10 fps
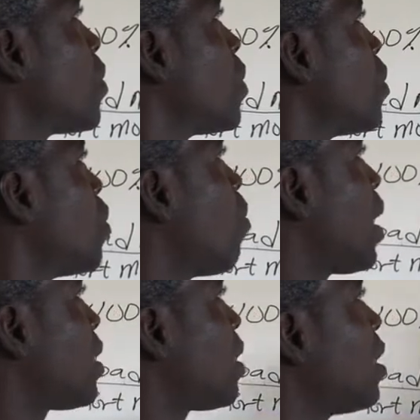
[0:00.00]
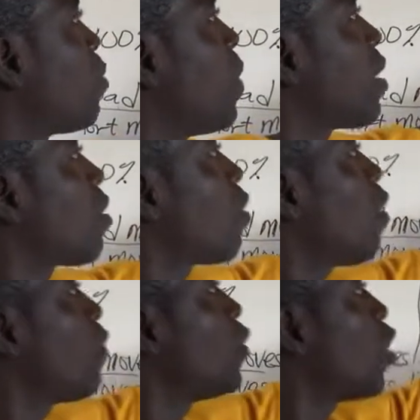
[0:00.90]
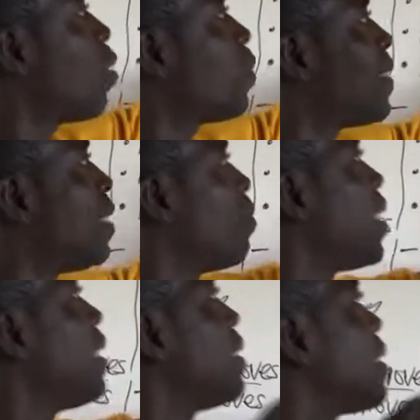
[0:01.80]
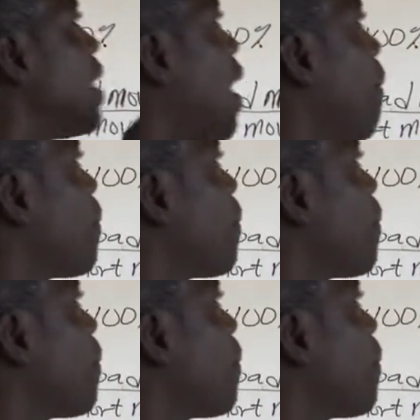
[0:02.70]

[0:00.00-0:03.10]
So machines make tough jobs seem easier.